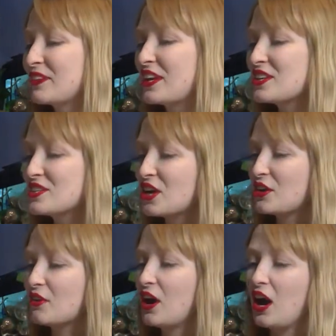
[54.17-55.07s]

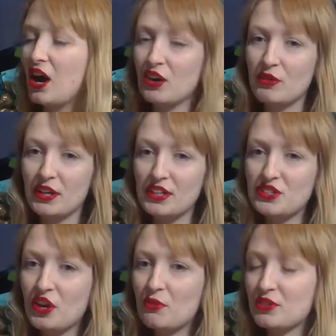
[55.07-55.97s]
So I'll quickly
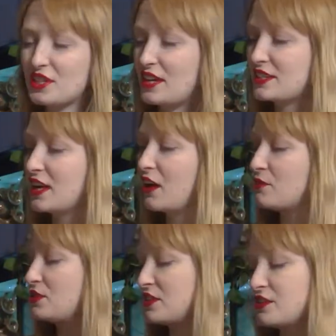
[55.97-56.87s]
show what test kit I'm
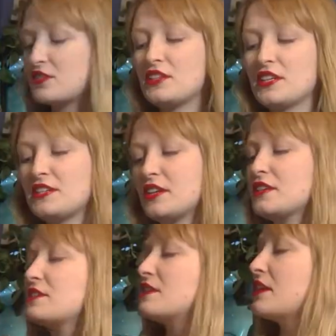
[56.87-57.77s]
using. So this
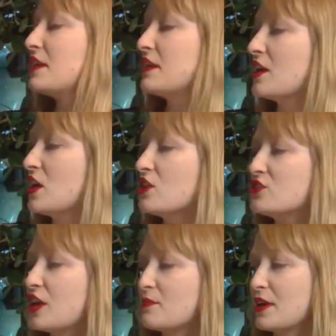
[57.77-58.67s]
is the
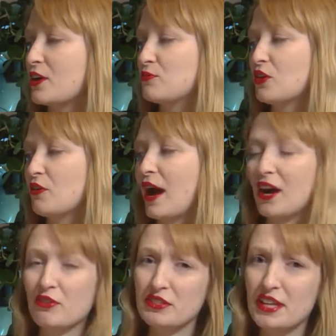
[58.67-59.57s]
JBL Pro
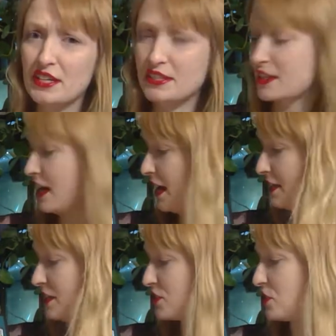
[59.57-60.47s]
Aqua Test Kit, and
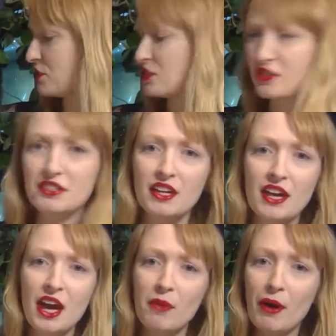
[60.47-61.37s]
this costs
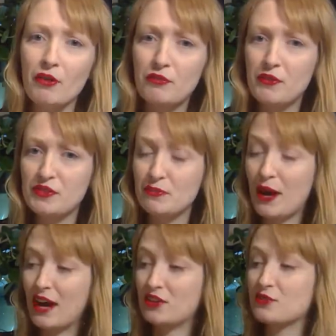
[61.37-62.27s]
about
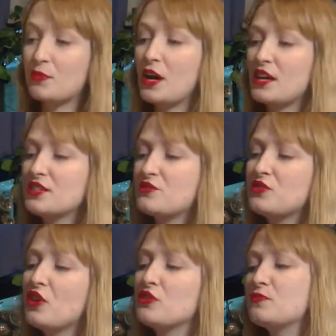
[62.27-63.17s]
£50, but it's
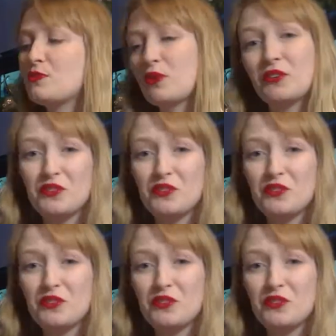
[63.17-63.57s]
known to be one of the